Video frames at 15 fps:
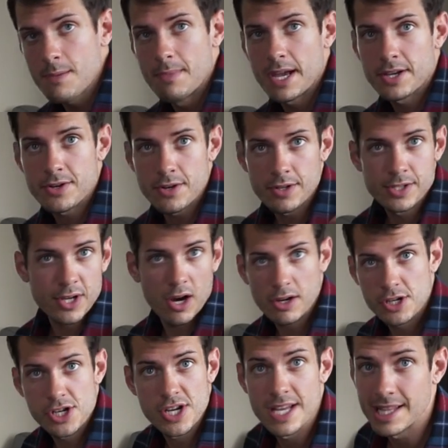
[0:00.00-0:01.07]
Make sure you
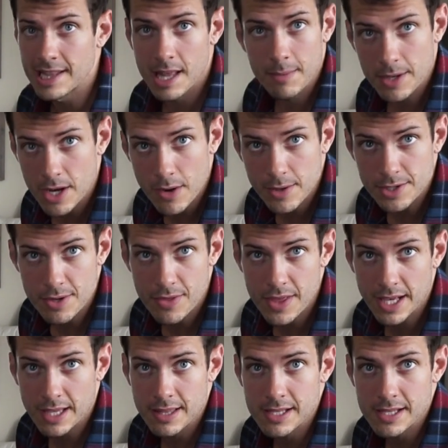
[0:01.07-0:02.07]
talk shit. Let me know what you think